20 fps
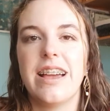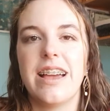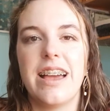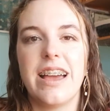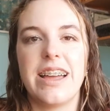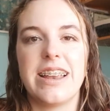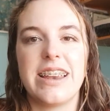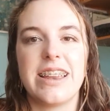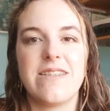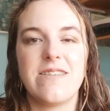
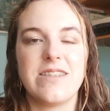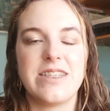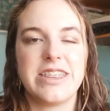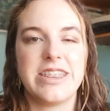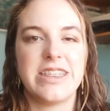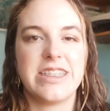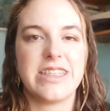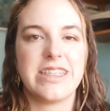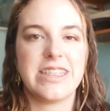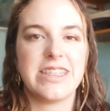And it was
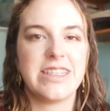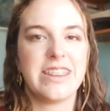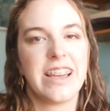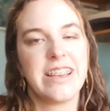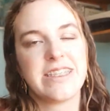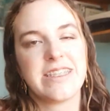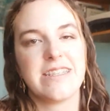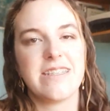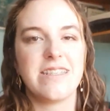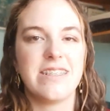just this
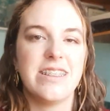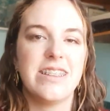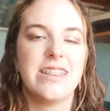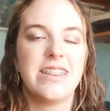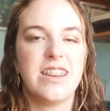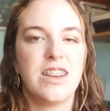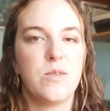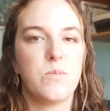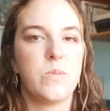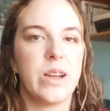nice little
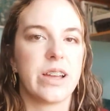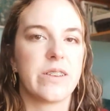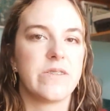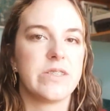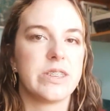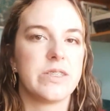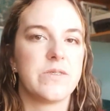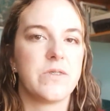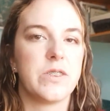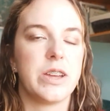
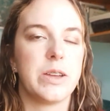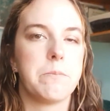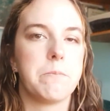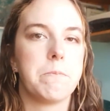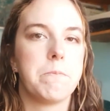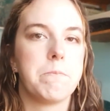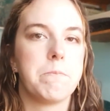breakfast for him.